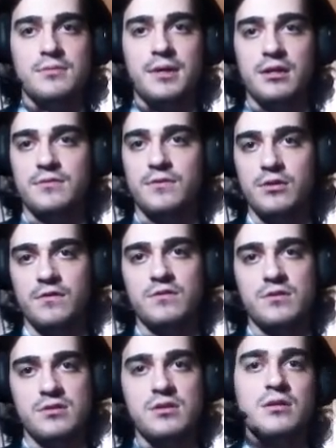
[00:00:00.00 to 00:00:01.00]
but one of the
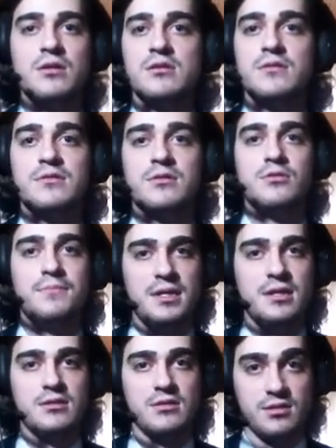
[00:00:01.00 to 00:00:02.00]
secrets to
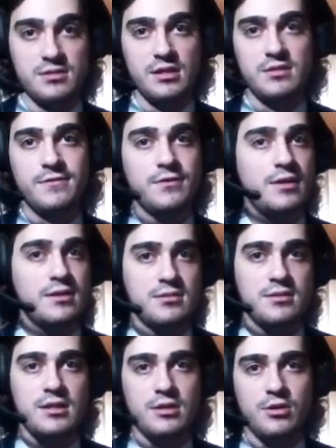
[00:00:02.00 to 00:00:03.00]
being successful at
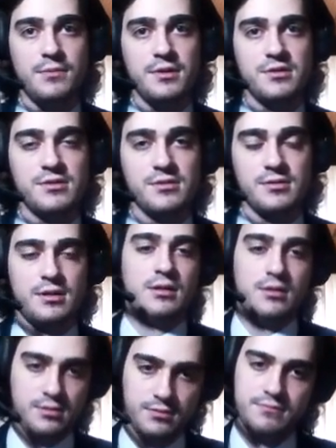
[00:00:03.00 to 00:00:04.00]
e-commerce
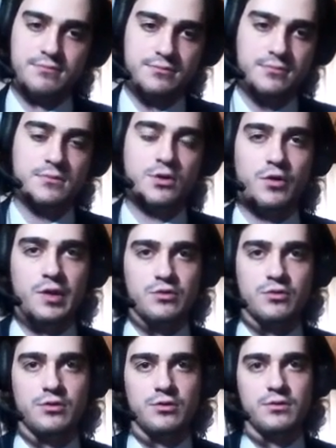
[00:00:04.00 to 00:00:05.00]
and going
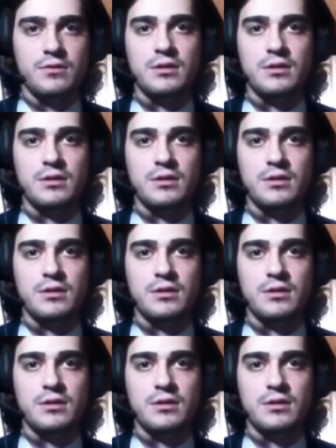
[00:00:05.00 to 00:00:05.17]
through